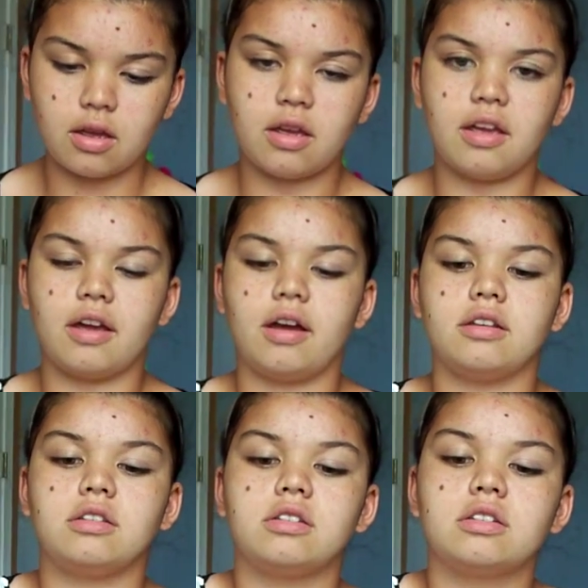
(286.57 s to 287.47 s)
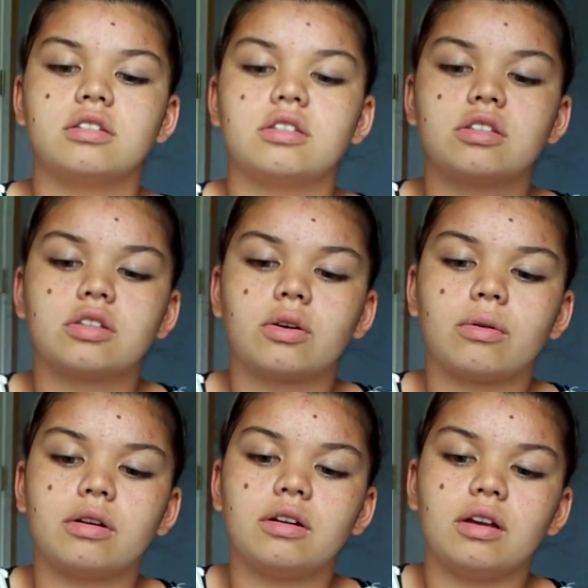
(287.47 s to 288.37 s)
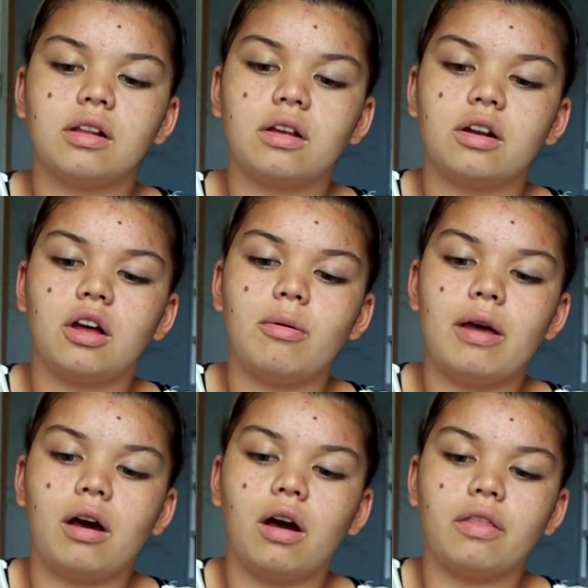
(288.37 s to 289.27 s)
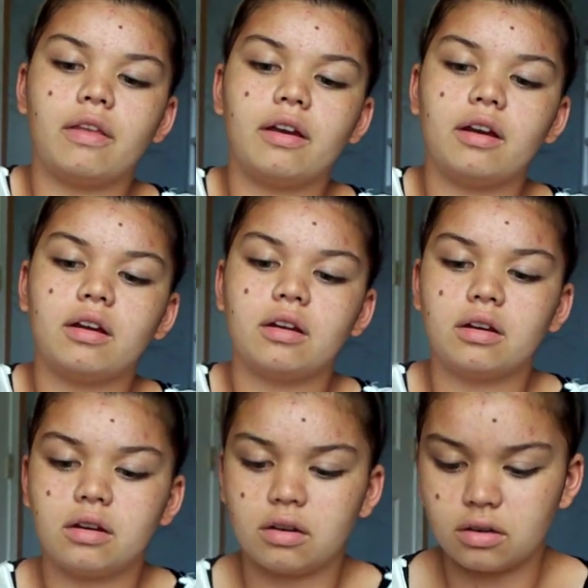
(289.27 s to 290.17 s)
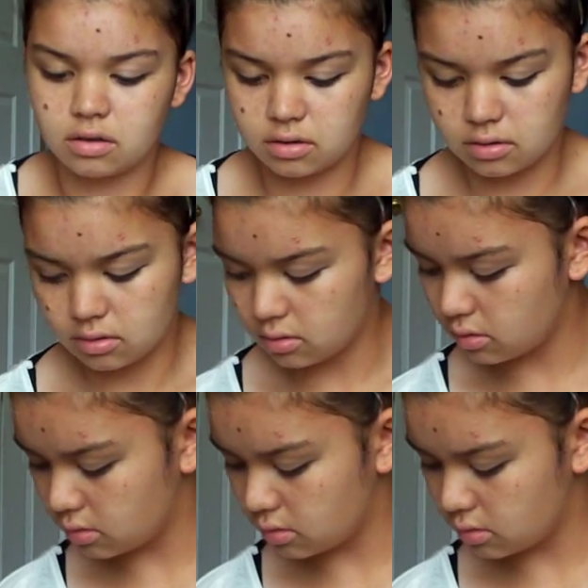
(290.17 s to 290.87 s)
and just squirt a little bit on there,